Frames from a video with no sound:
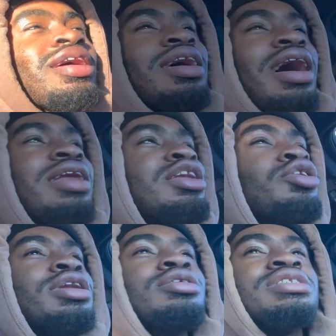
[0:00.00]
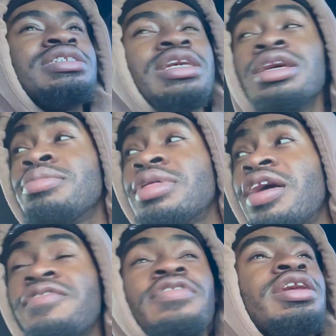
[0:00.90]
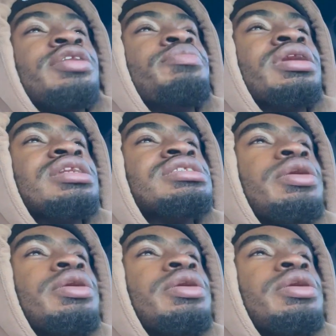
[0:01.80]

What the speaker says: I know it don't seem that funny, but it's the